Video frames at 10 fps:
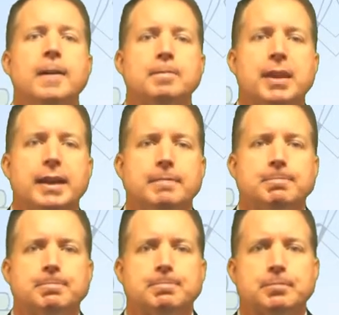and
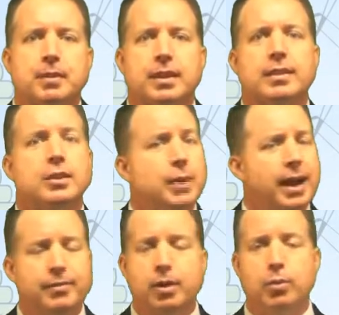you
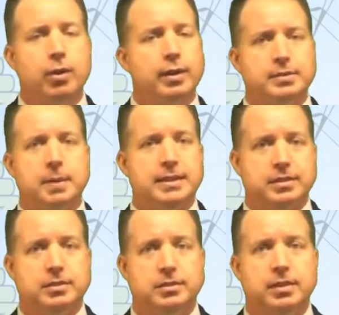have our word as
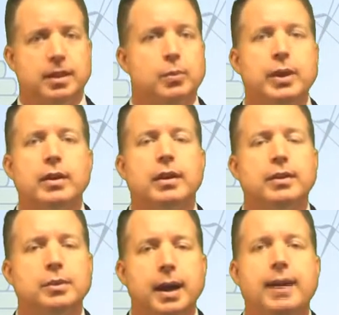Masons that we are going to
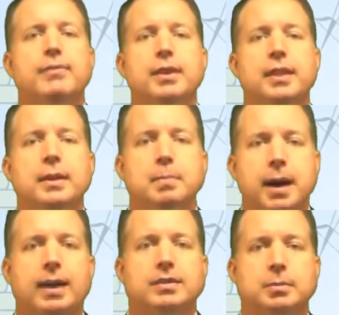do everything
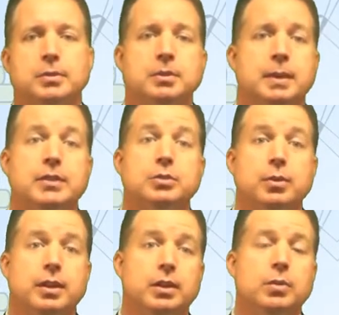possible to make sure
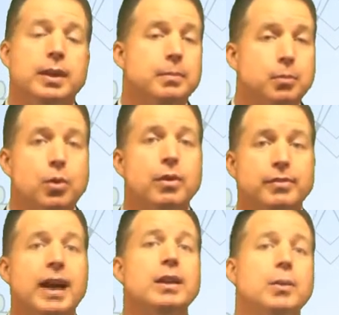that you get more
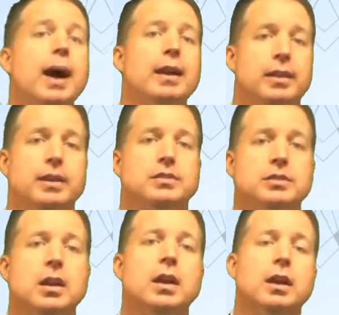value out of this
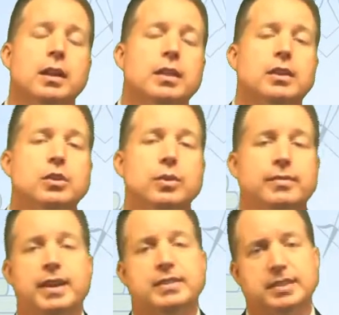than you
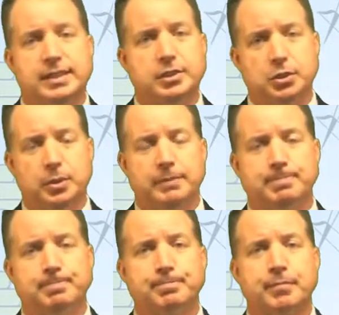invest into it.
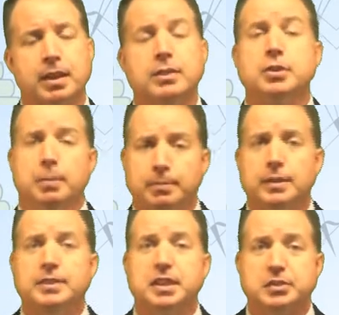So
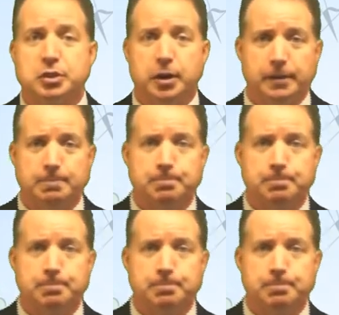let's get started.